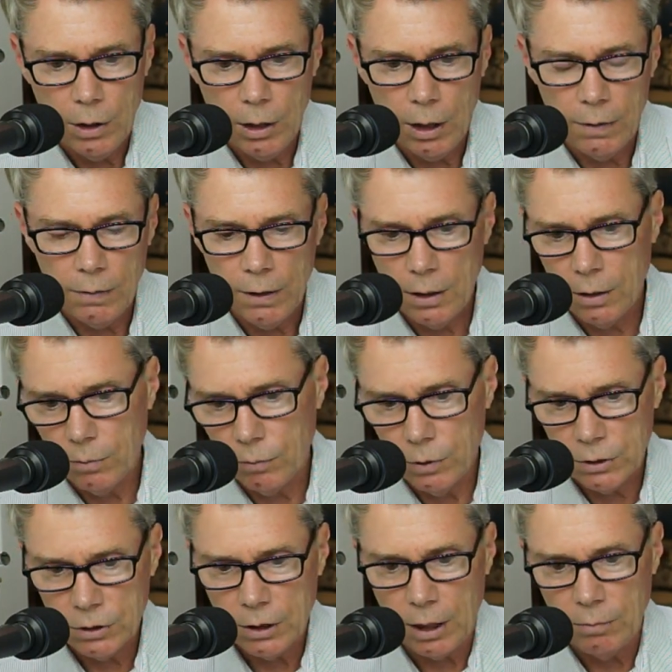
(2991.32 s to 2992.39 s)
And then it
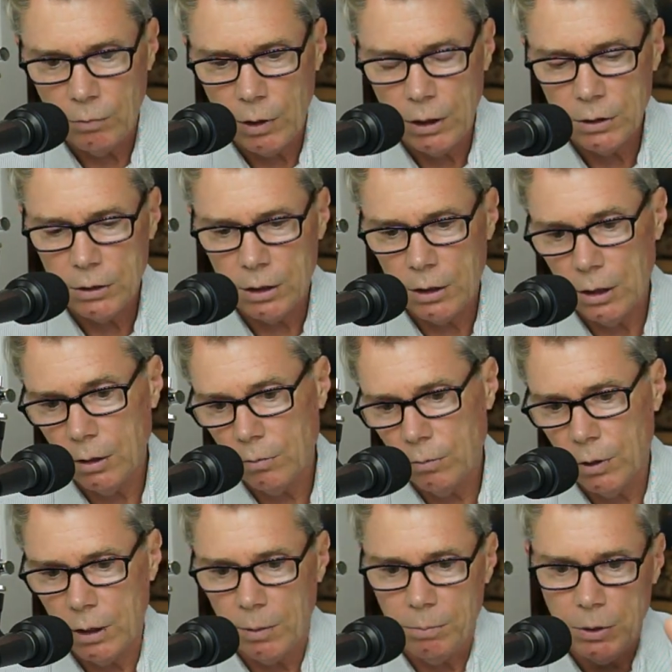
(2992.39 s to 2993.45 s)
went sideways, and then it
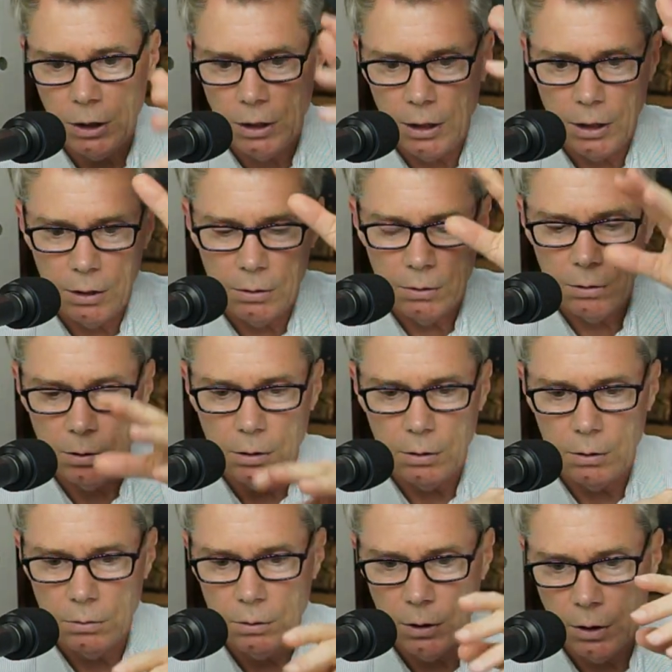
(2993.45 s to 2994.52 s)
went up again,
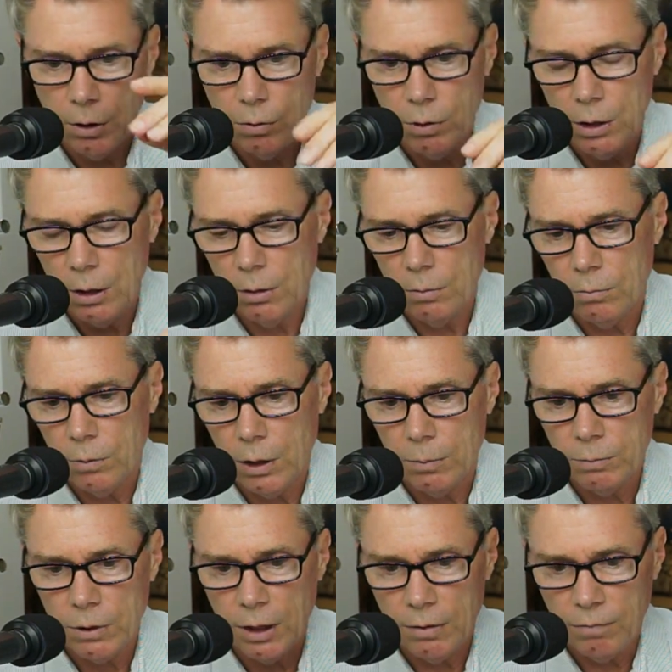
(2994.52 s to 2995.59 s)
uh, you know, and then it went
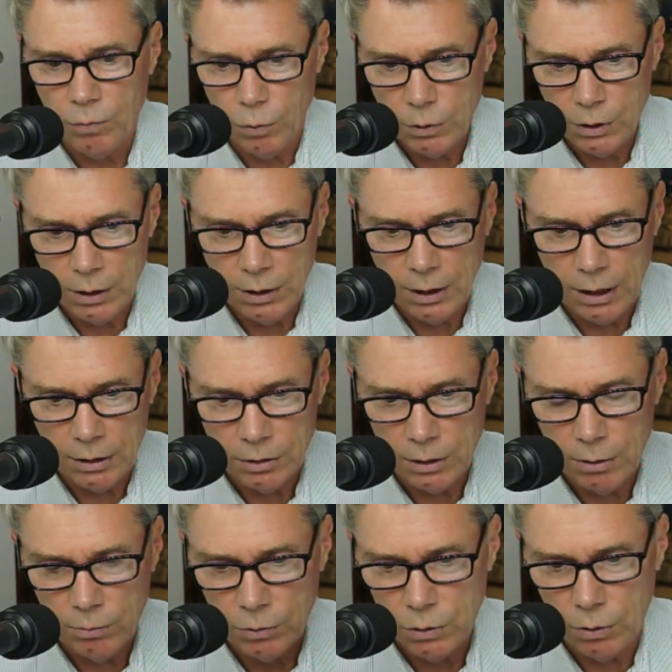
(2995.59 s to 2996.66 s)
up to like
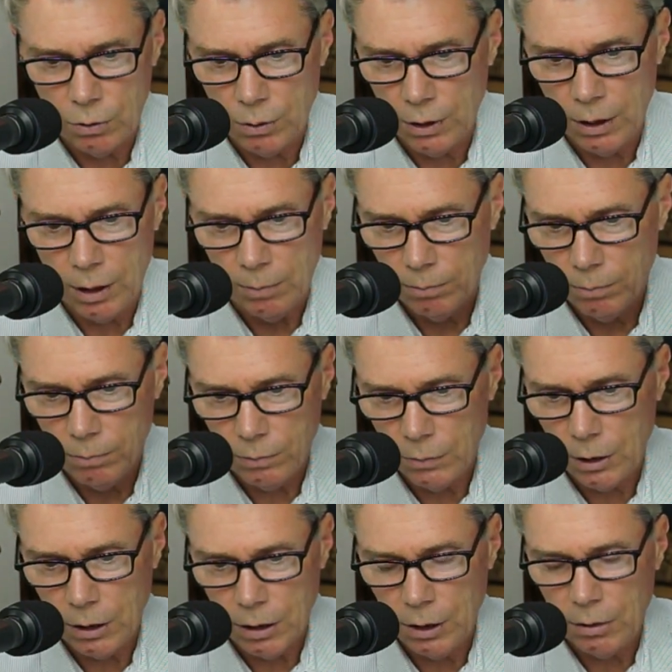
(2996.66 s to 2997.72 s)
14,000. It was only up
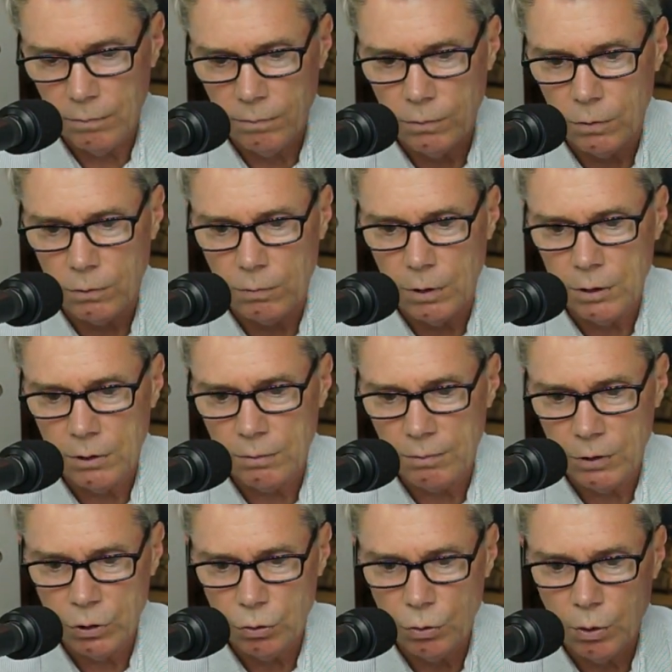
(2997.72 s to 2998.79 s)
again for a
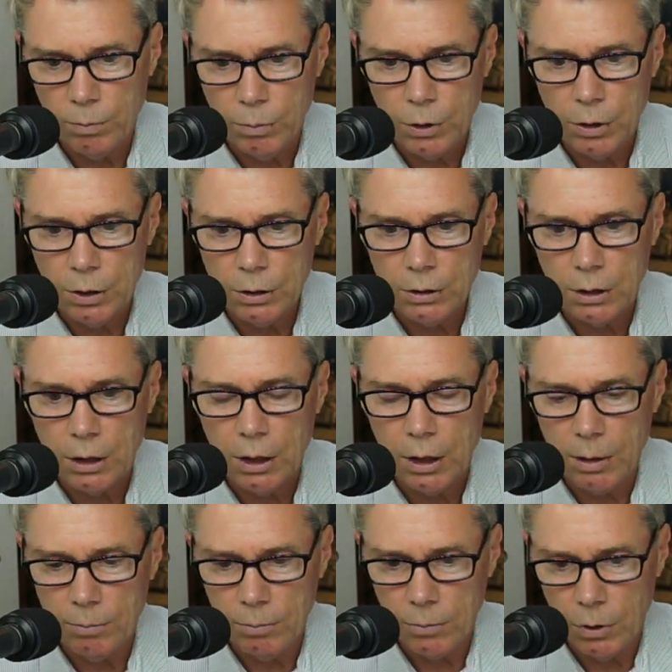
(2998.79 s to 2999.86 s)
relatively short period of
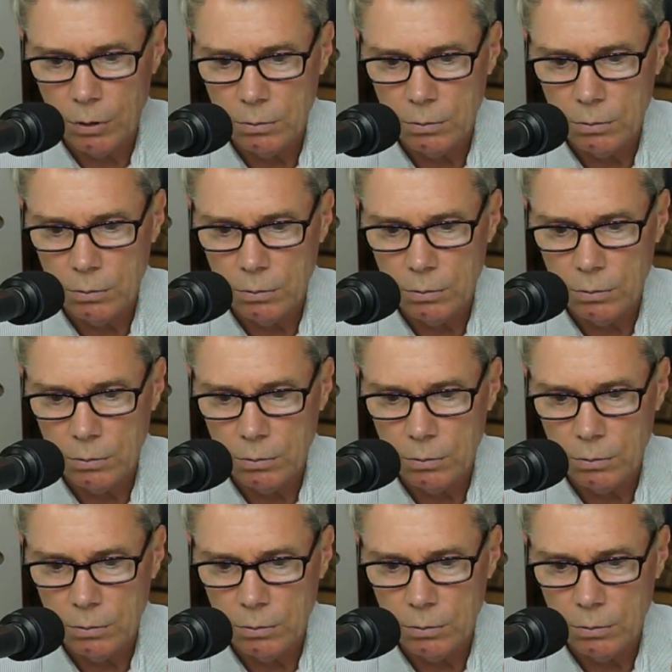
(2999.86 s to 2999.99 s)
time